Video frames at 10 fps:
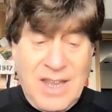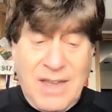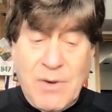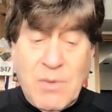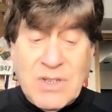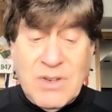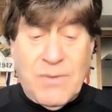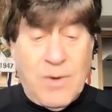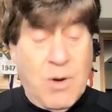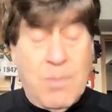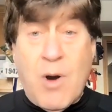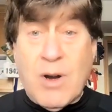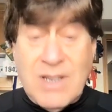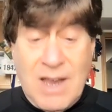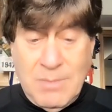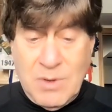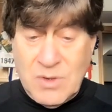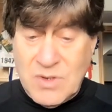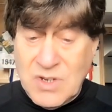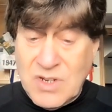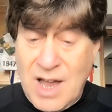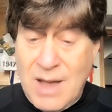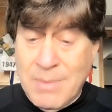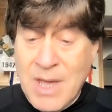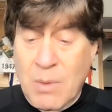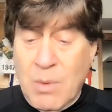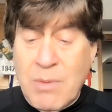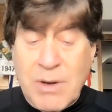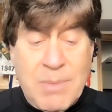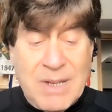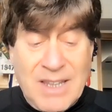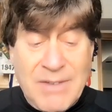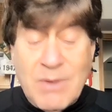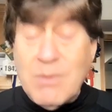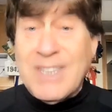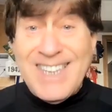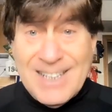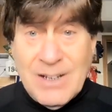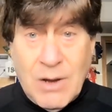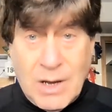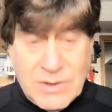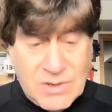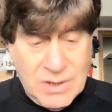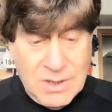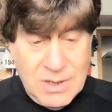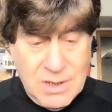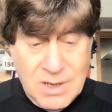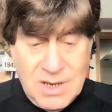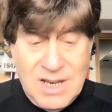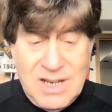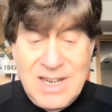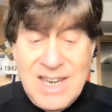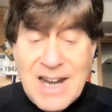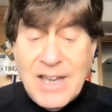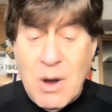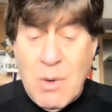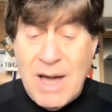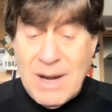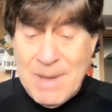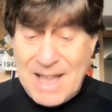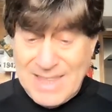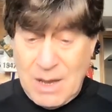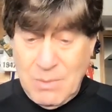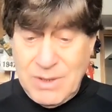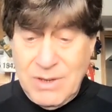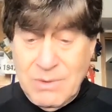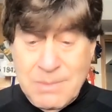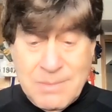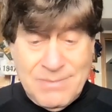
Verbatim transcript: If it wasn't for her part time nursing job, we would have been living with the in laws. Need I go on about that with you?